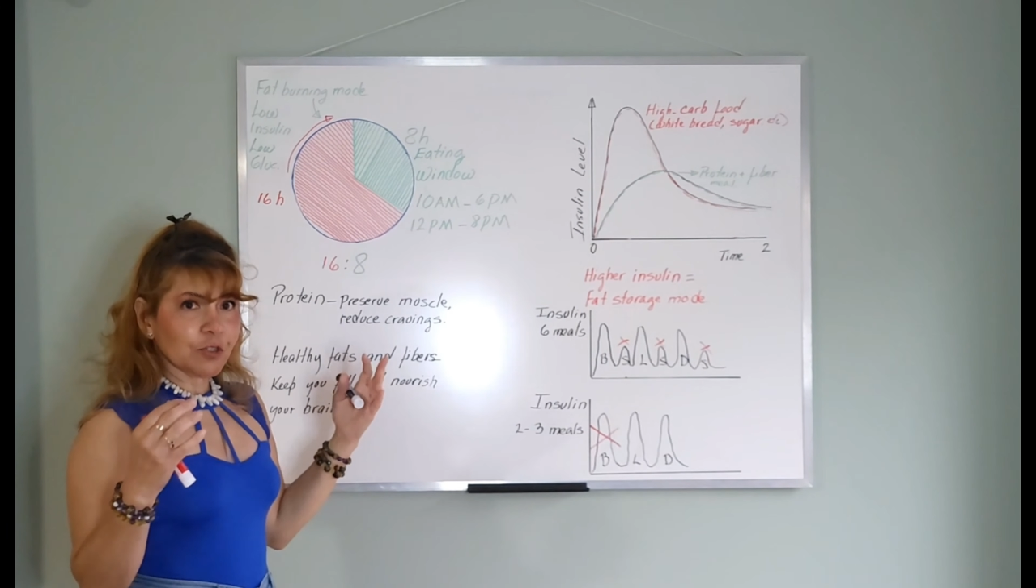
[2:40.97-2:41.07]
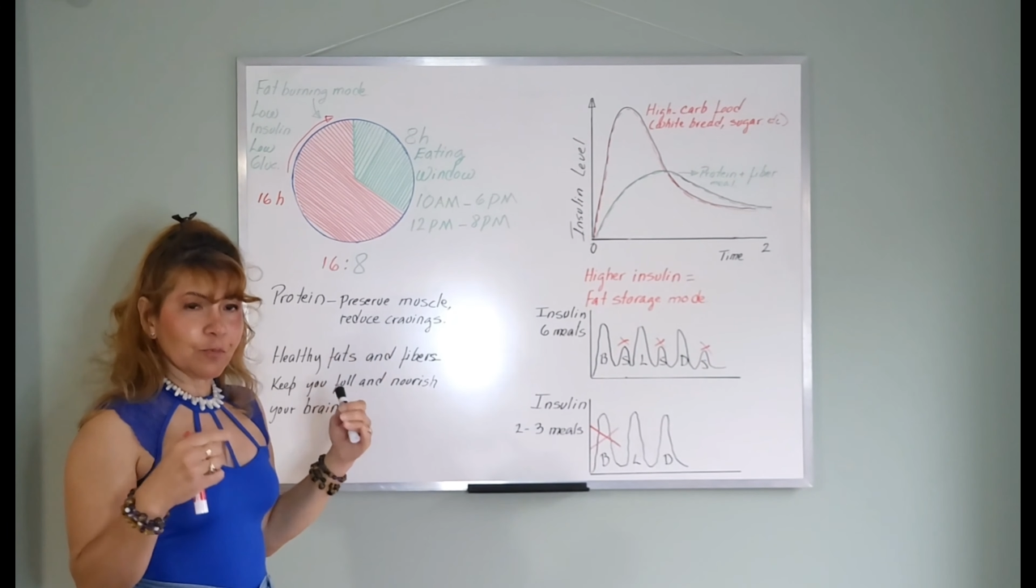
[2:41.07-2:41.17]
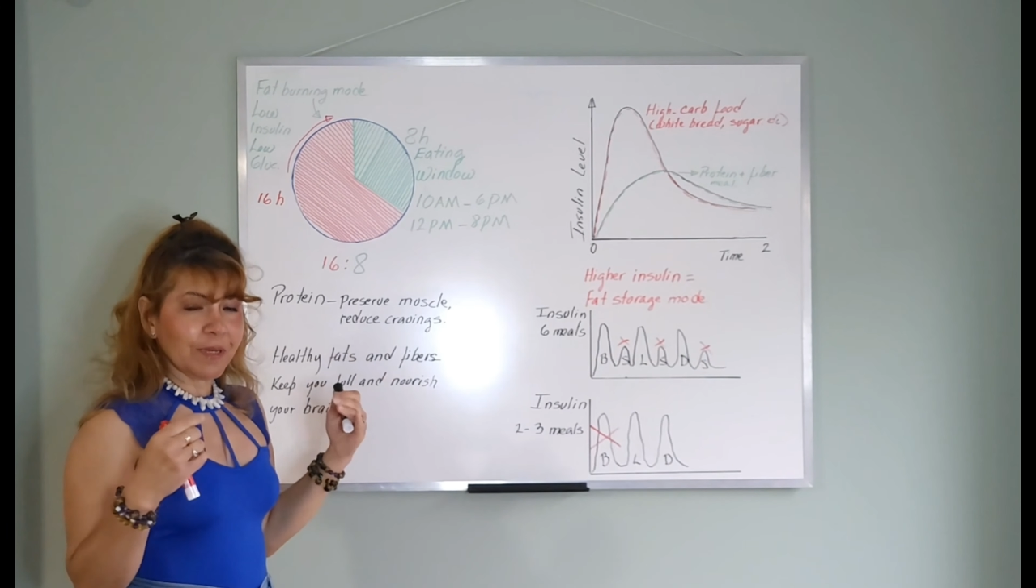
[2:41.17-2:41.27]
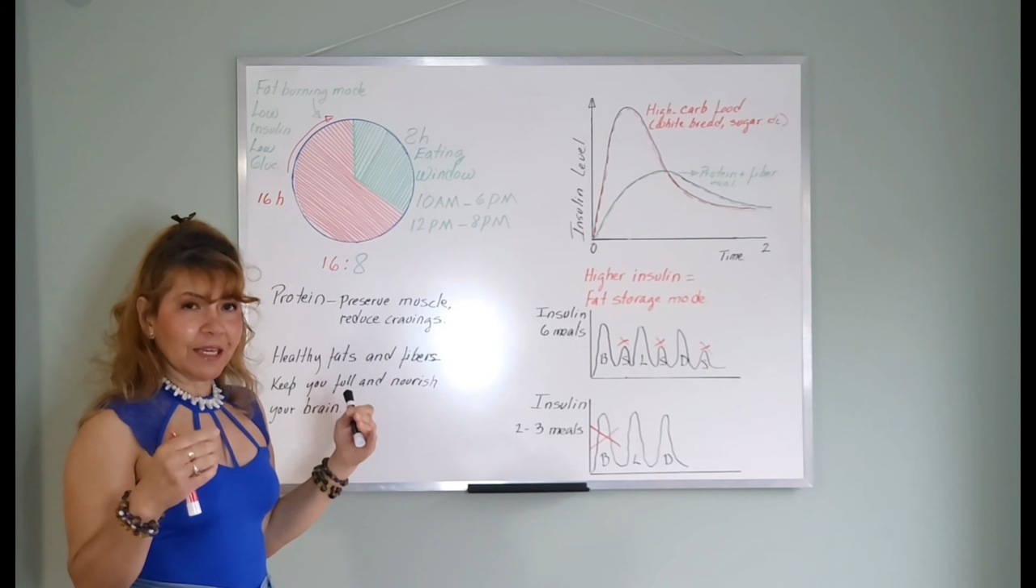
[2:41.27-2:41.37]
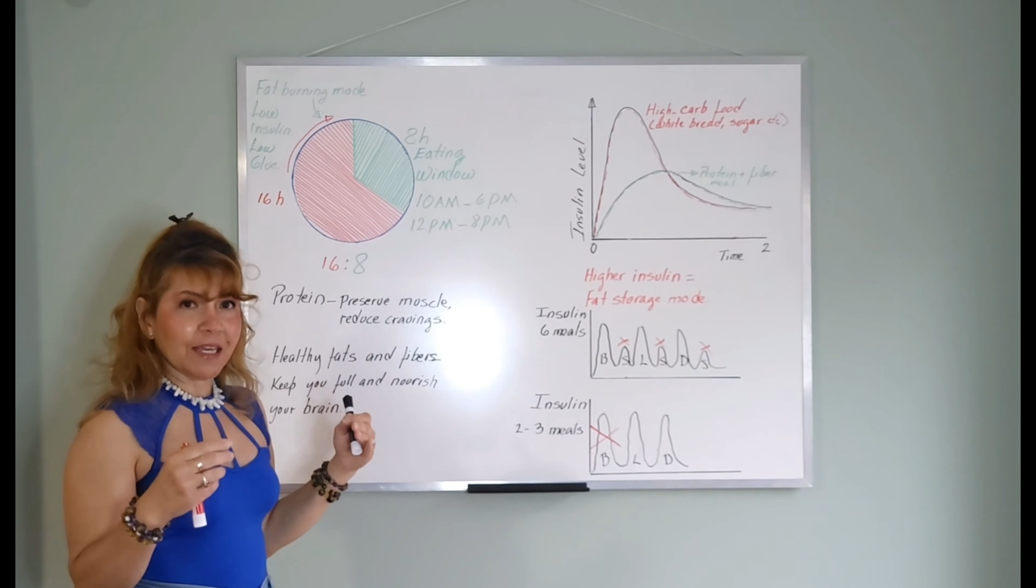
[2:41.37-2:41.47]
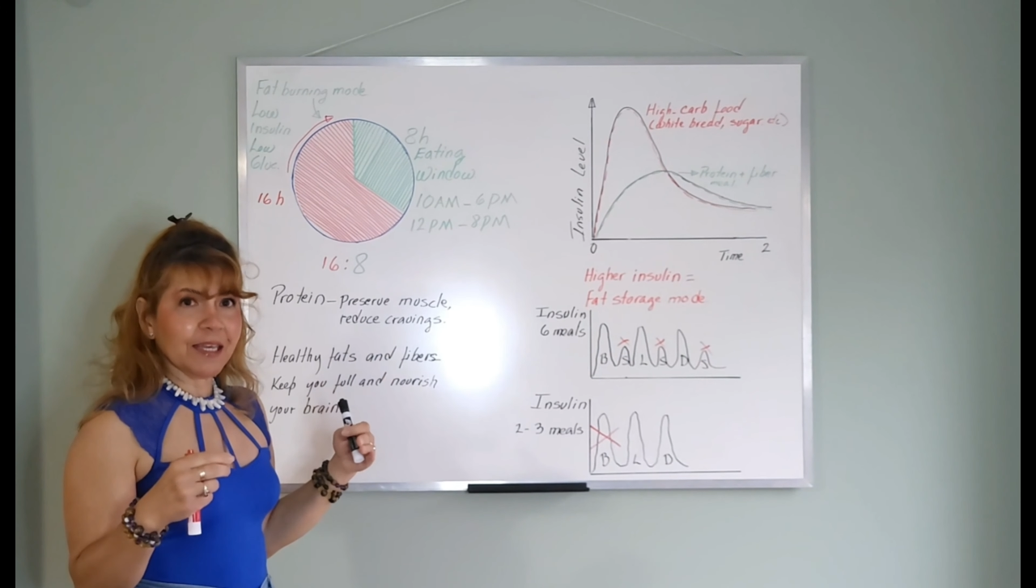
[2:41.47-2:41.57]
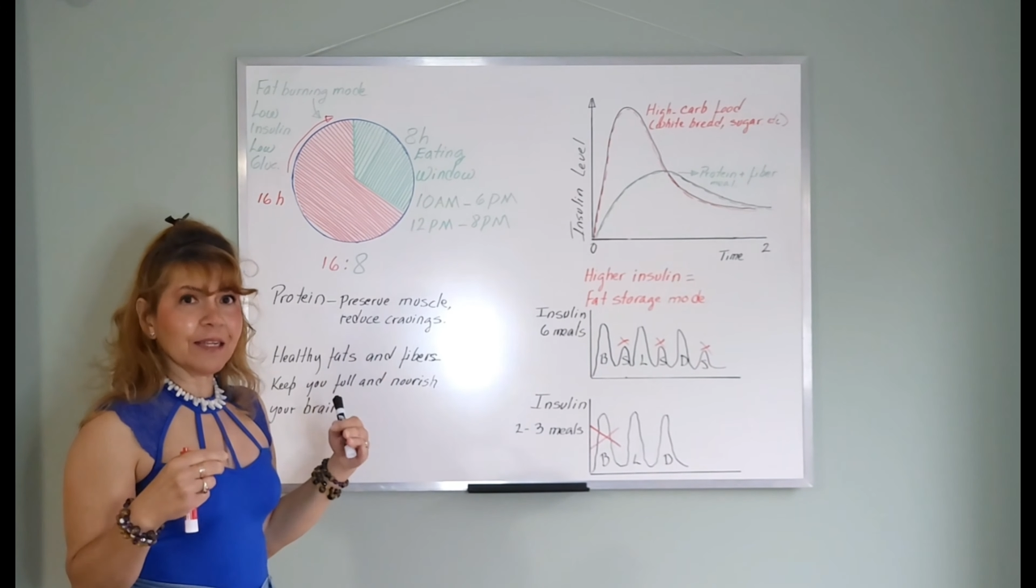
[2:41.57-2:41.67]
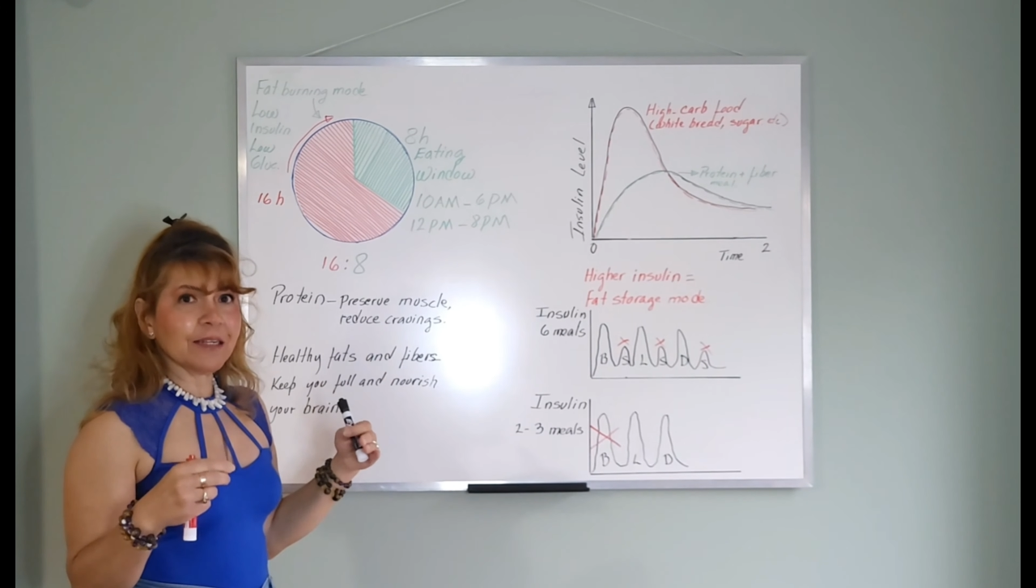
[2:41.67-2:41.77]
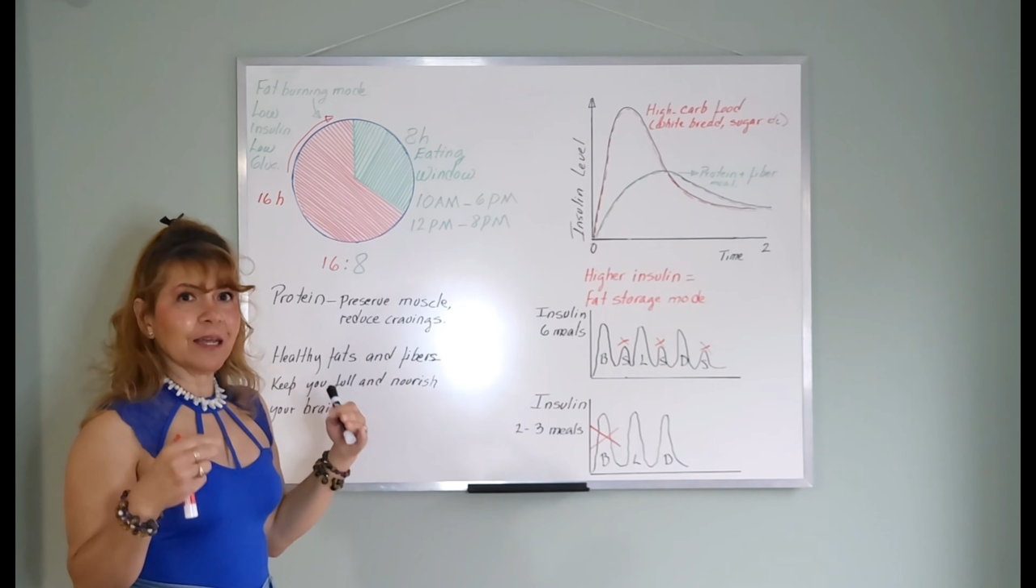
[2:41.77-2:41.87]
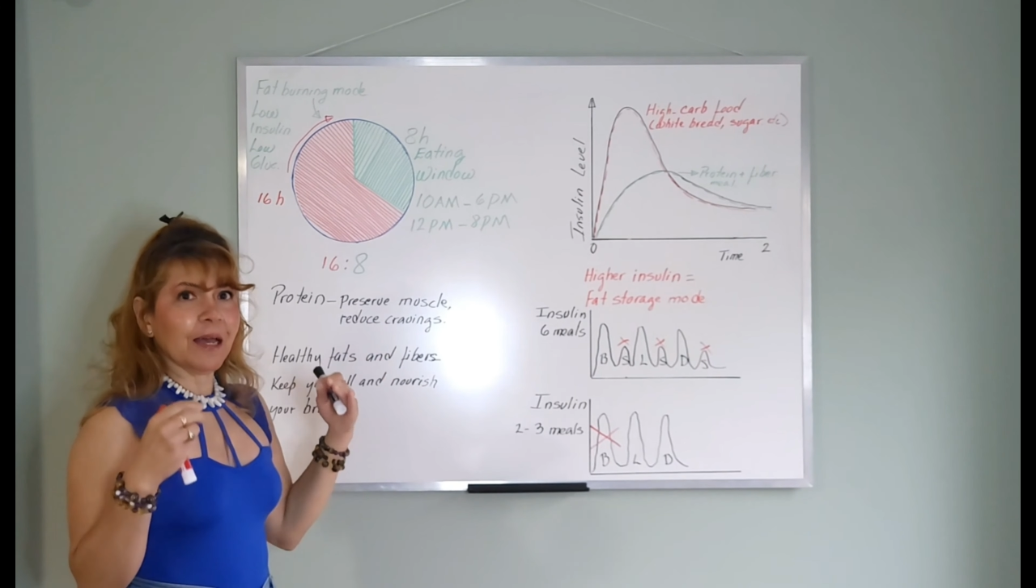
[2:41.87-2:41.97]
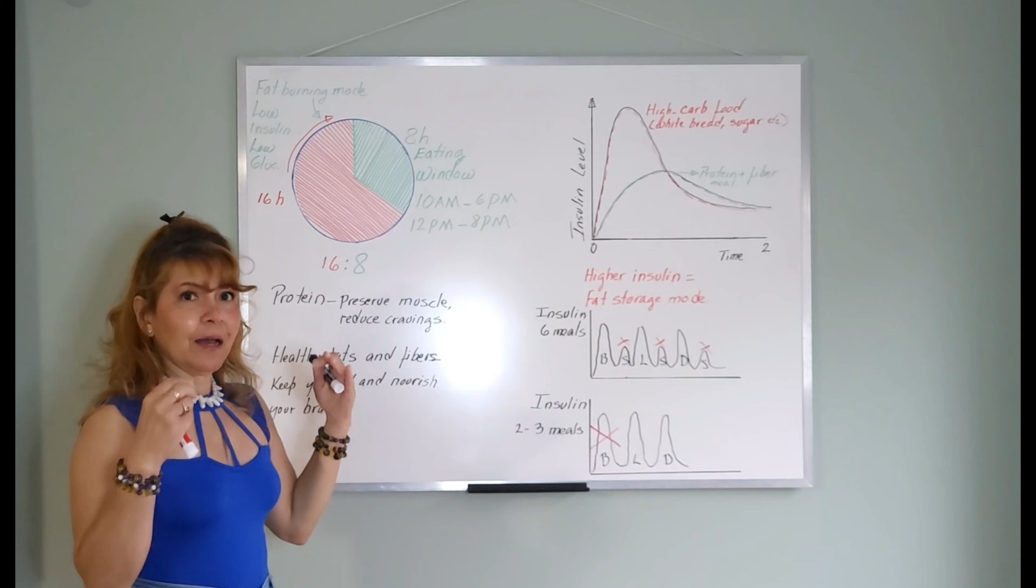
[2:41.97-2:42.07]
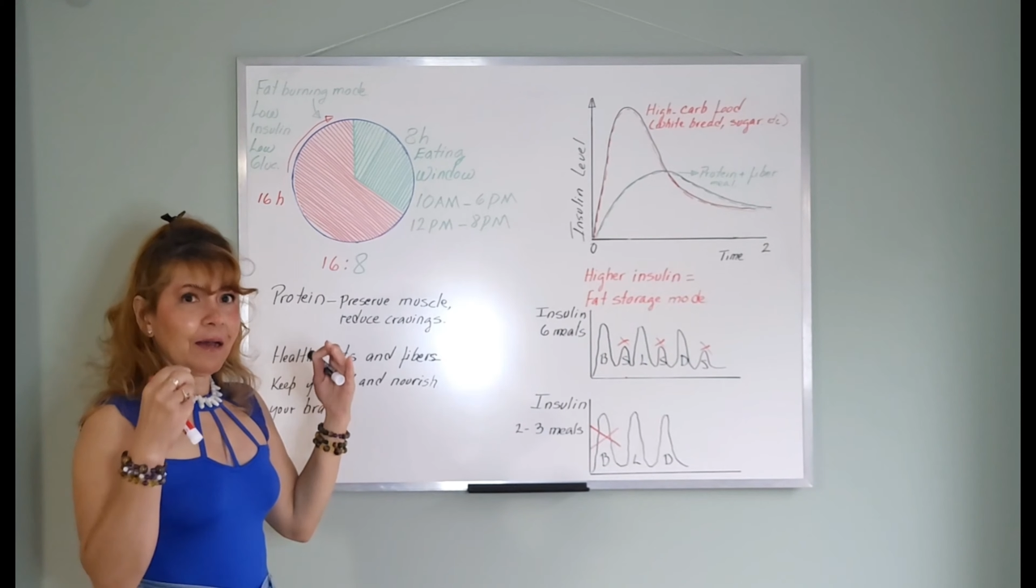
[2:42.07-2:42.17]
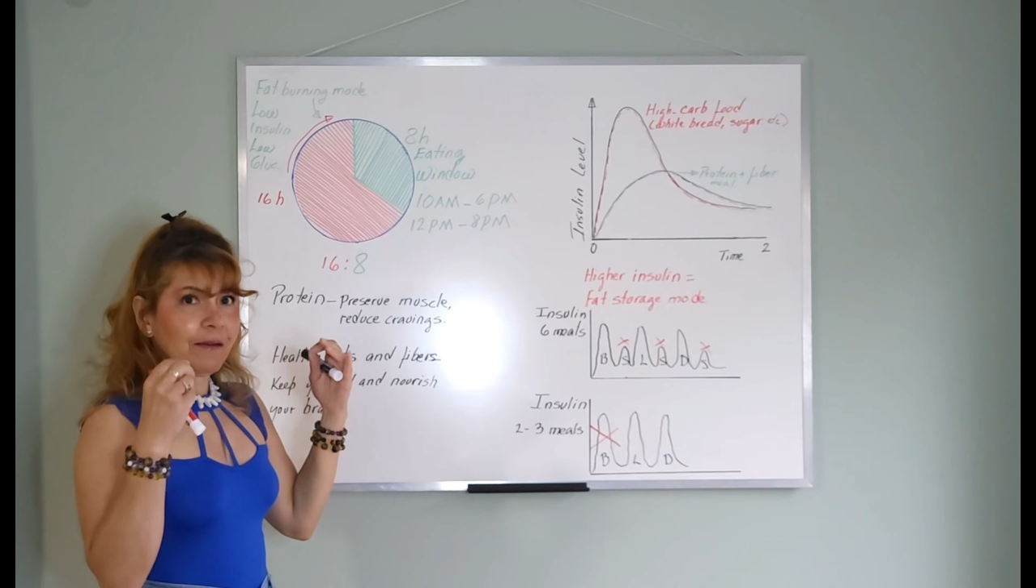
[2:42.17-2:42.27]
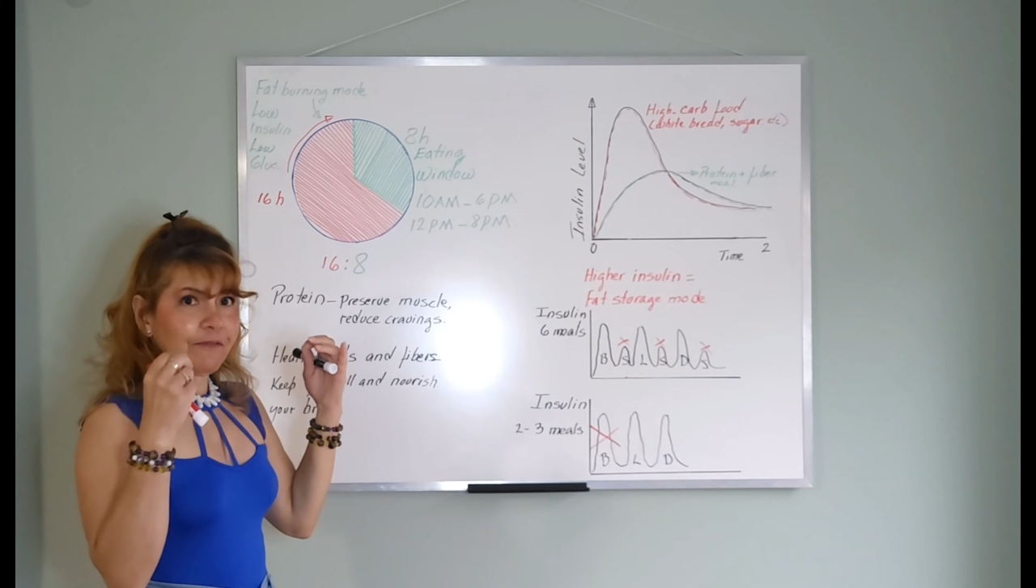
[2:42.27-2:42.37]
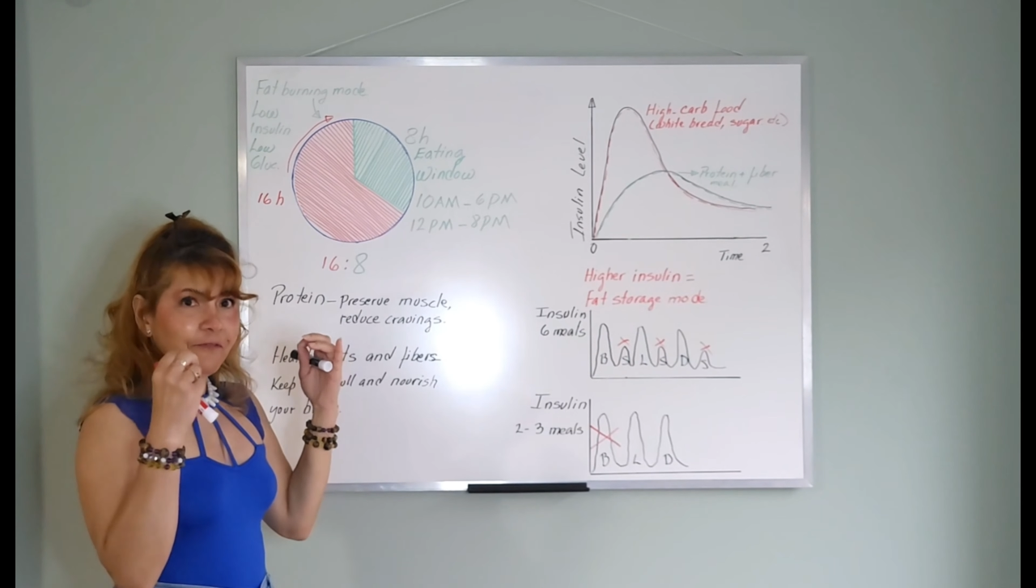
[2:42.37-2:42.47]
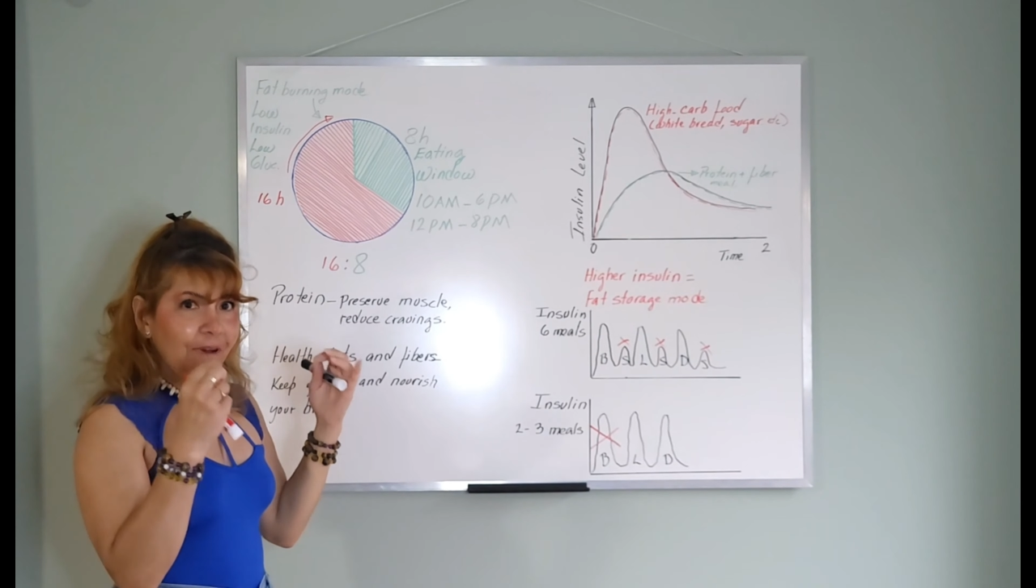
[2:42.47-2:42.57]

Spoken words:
to be in a